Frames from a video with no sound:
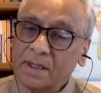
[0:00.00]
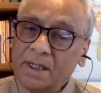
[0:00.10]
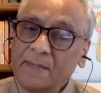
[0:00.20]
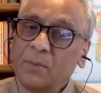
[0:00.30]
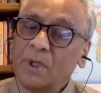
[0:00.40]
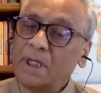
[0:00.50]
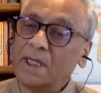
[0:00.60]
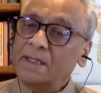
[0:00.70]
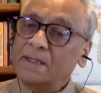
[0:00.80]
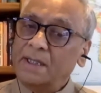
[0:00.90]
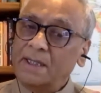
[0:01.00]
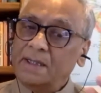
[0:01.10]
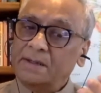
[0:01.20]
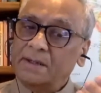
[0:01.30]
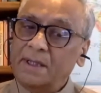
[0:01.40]
he, he,
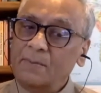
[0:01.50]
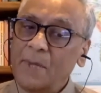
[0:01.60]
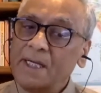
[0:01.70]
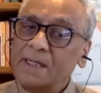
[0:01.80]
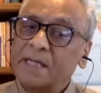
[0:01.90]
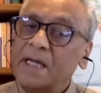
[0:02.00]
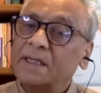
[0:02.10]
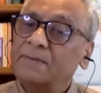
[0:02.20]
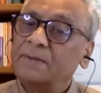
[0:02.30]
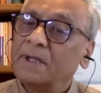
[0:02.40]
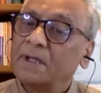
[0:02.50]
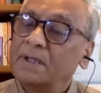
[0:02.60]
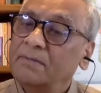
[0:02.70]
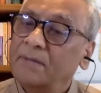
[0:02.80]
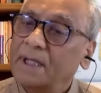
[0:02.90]
he, he made scientifically
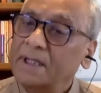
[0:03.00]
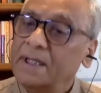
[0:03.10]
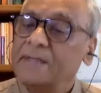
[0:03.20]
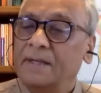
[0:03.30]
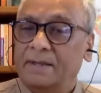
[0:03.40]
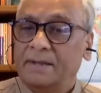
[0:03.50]
validated.